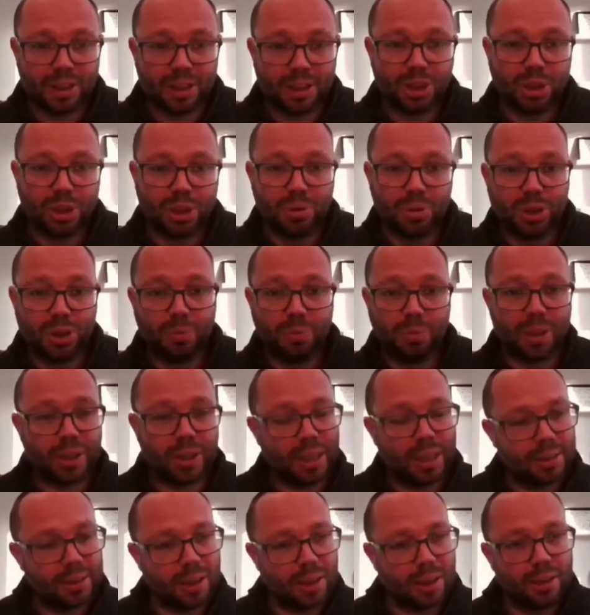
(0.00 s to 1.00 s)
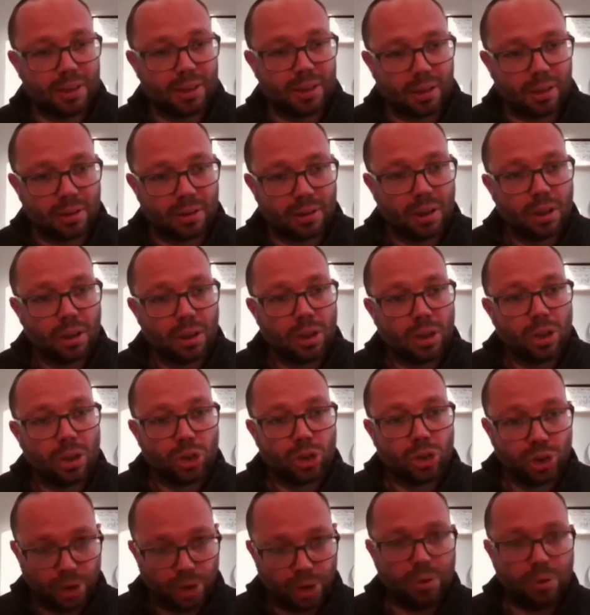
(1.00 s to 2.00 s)
things you do and things that are done
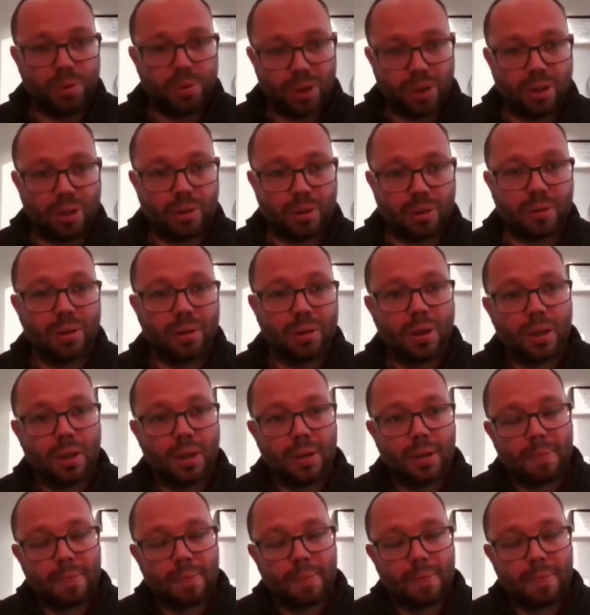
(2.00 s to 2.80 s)
to you.